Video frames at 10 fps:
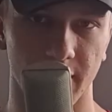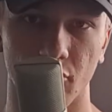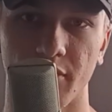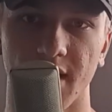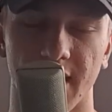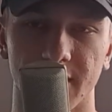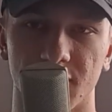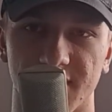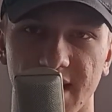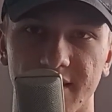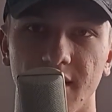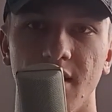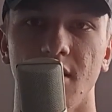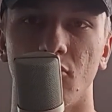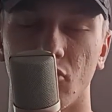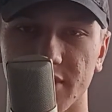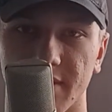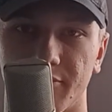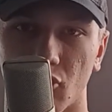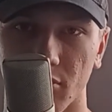you will understand
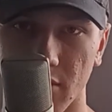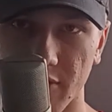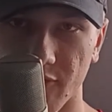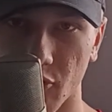what's the problem with